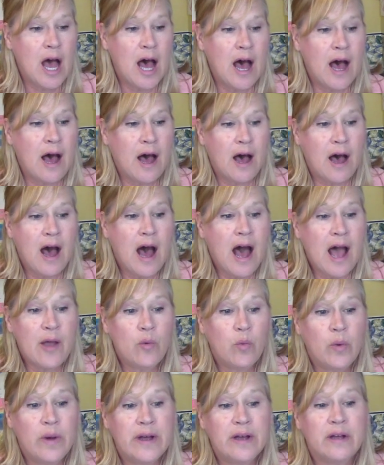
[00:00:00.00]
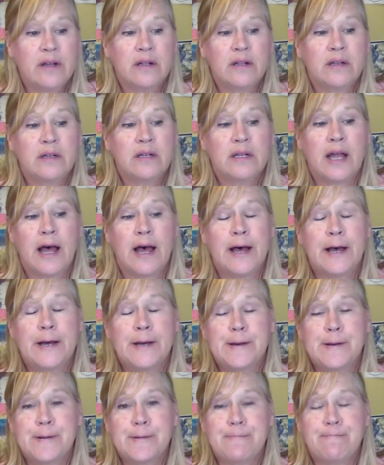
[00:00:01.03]
I will
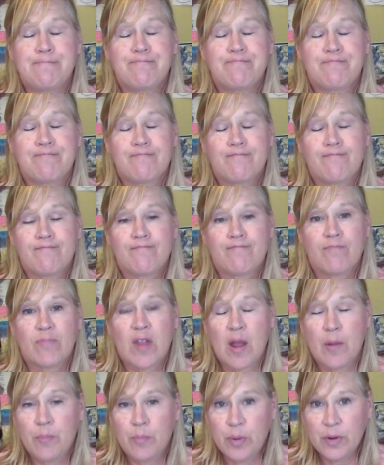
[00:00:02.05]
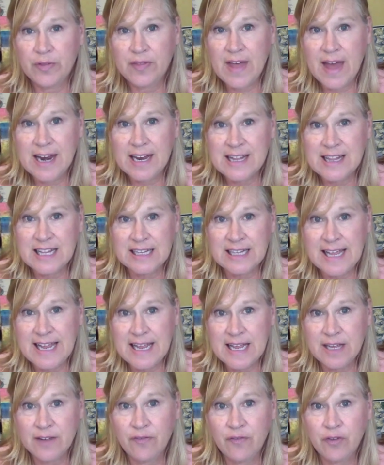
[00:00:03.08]
put that in the
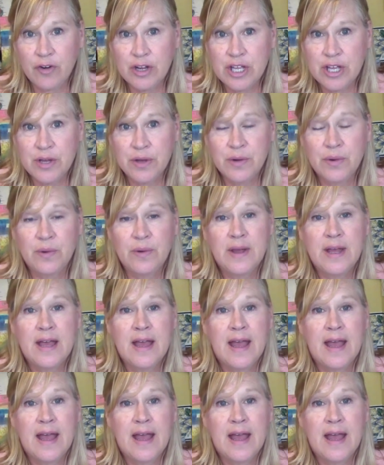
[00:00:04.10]
link for you,